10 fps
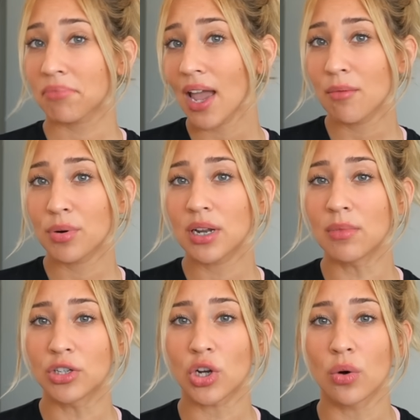I'm pretty
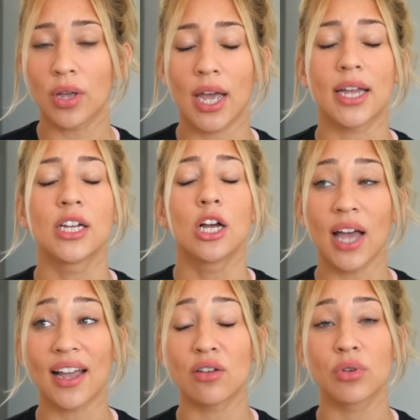much okay.
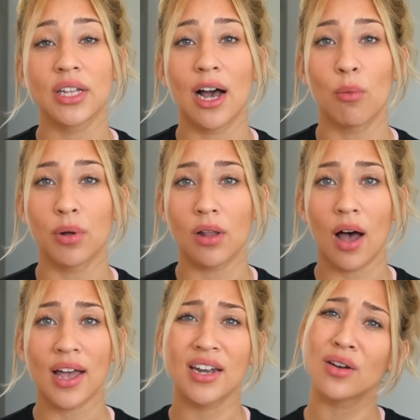That can really help a
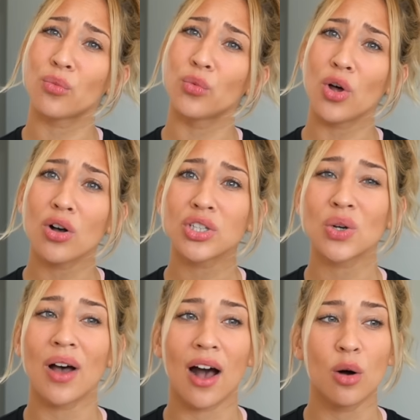lot, and it will
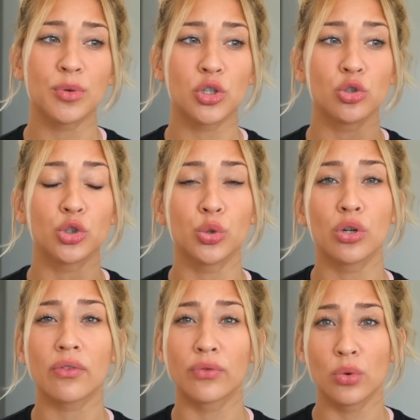also help to chew
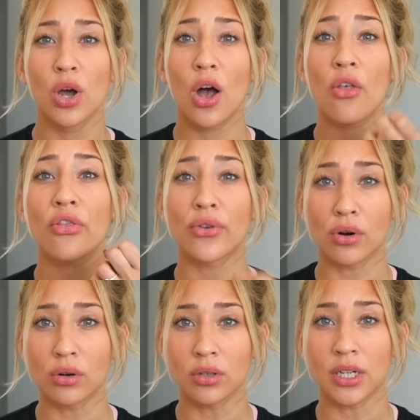your food
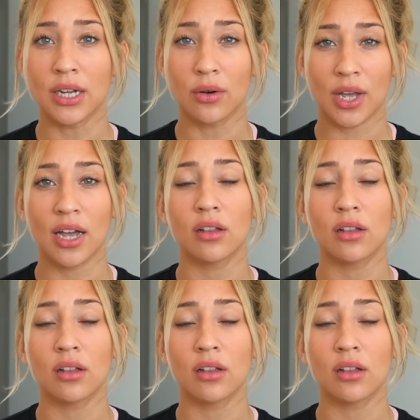thoroughly, okay?